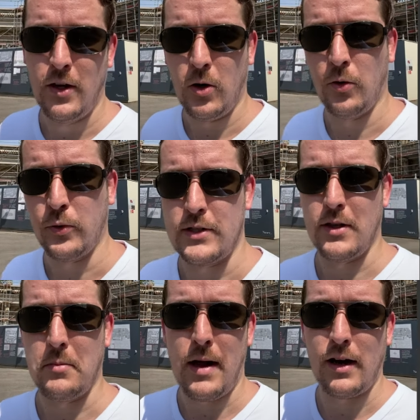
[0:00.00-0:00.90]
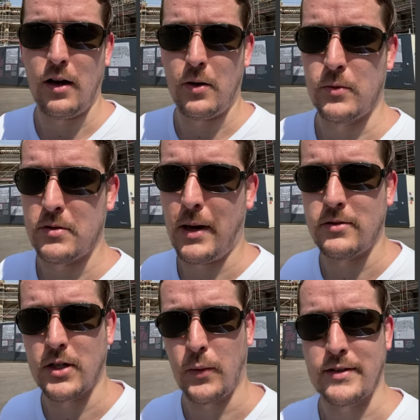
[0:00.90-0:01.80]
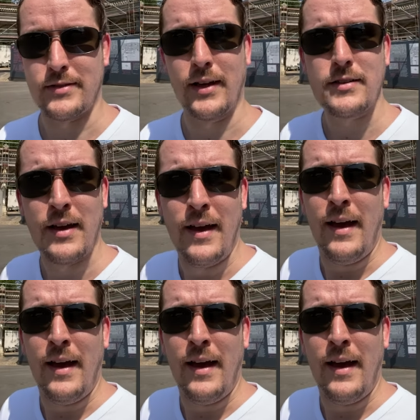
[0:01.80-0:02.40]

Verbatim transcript: of which the male line was about to go extinct,